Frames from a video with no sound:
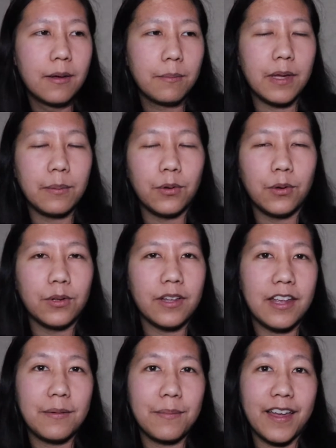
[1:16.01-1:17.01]
people
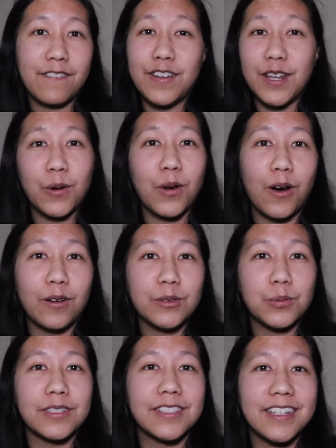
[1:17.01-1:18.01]
in my video calls
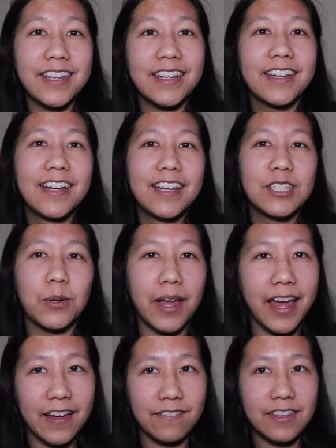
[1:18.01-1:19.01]
would see. So I
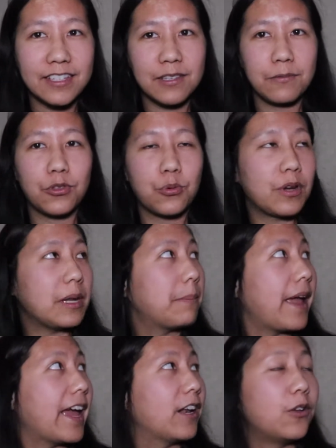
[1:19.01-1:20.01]
have this
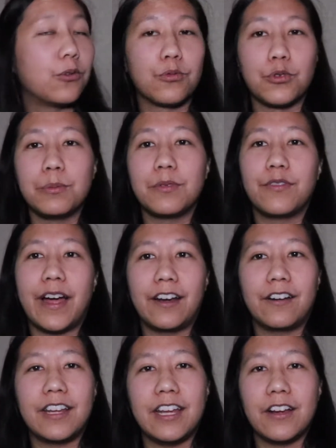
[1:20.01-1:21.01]
3-panel room
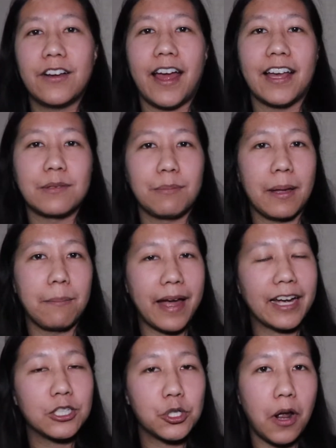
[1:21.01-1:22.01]
divider here as my
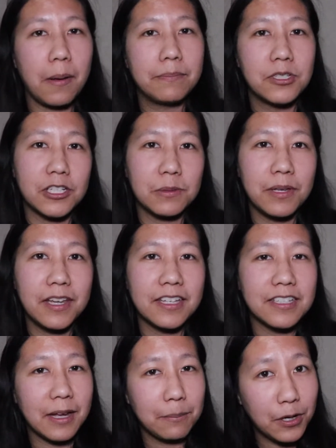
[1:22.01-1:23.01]
backdrop just because
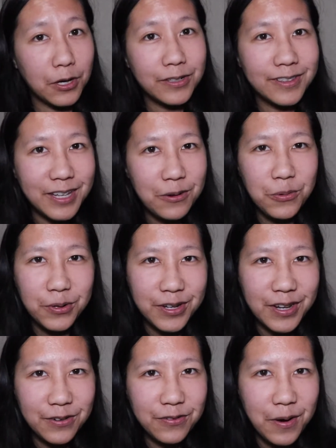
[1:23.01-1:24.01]
I am currently
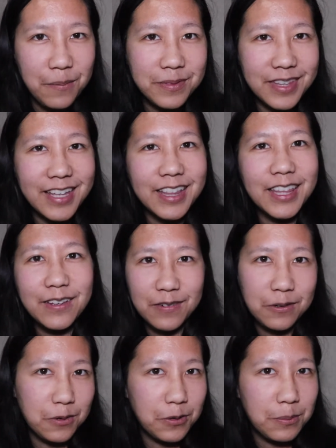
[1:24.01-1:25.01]
working from the
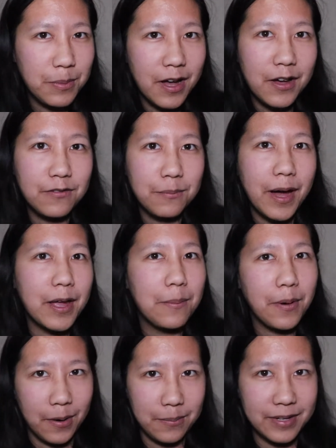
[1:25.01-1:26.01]
living room of my
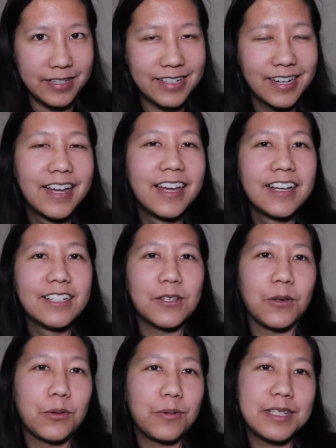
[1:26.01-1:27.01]
apartment.
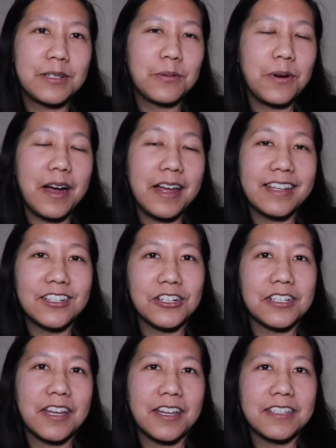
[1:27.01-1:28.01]
So the reason why is
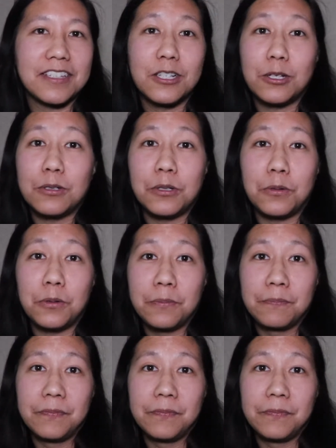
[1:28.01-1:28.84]
just because due to